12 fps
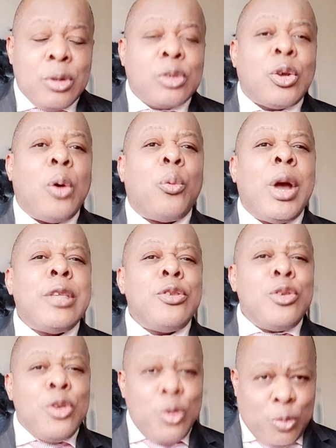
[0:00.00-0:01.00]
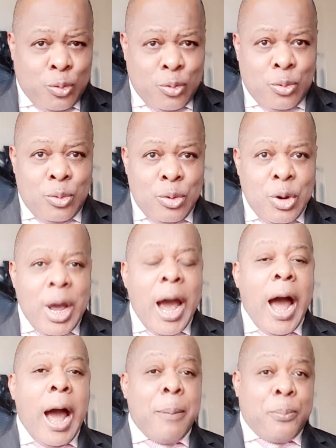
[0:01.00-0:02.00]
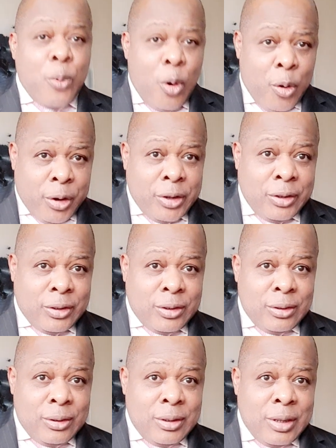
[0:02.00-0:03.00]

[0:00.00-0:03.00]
So when you appoint